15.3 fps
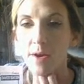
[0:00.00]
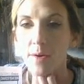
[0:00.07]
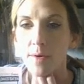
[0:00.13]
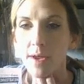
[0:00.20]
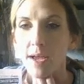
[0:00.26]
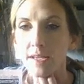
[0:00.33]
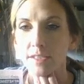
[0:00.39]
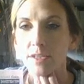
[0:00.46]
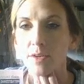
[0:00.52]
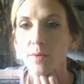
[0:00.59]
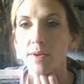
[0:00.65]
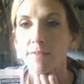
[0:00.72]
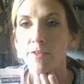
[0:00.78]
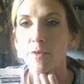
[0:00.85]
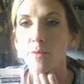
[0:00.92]
Okay, so
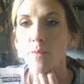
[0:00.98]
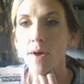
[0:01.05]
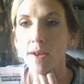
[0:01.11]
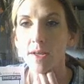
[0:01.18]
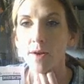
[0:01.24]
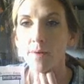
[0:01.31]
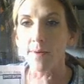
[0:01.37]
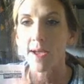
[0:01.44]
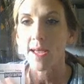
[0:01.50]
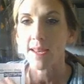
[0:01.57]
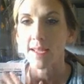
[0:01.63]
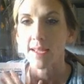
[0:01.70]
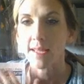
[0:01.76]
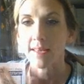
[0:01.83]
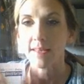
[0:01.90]
if you want to go ahead
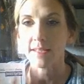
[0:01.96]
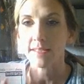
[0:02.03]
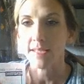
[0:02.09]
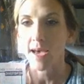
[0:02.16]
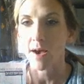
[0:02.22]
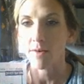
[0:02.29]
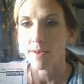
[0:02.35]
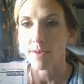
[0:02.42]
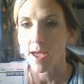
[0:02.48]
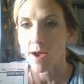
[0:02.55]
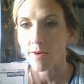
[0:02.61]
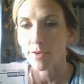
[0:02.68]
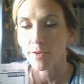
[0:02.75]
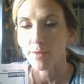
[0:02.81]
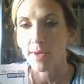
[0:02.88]
and get this out
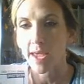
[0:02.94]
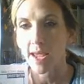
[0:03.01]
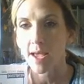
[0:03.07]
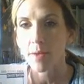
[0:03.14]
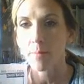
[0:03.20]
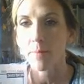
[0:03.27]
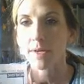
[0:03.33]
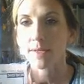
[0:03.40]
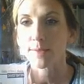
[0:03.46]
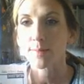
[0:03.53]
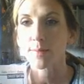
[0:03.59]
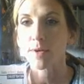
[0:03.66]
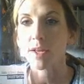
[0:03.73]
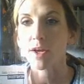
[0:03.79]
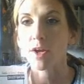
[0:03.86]
now, you can, because
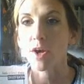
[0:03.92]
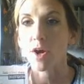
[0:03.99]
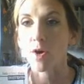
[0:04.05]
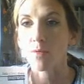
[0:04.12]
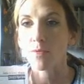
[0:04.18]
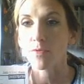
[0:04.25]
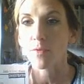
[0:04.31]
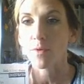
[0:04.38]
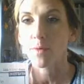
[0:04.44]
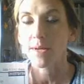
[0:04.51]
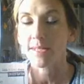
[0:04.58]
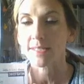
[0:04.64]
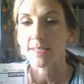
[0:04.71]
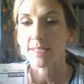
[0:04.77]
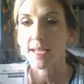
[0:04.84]
we're going to go through
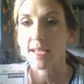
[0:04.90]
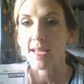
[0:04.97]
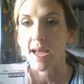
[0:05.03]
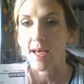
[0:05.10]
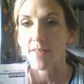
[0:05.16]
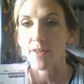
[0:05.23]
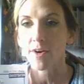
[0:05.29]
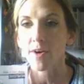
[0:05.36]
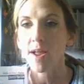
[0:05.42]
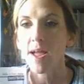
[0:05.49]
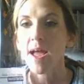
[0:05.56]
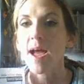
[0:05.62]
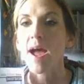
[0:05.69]
it together,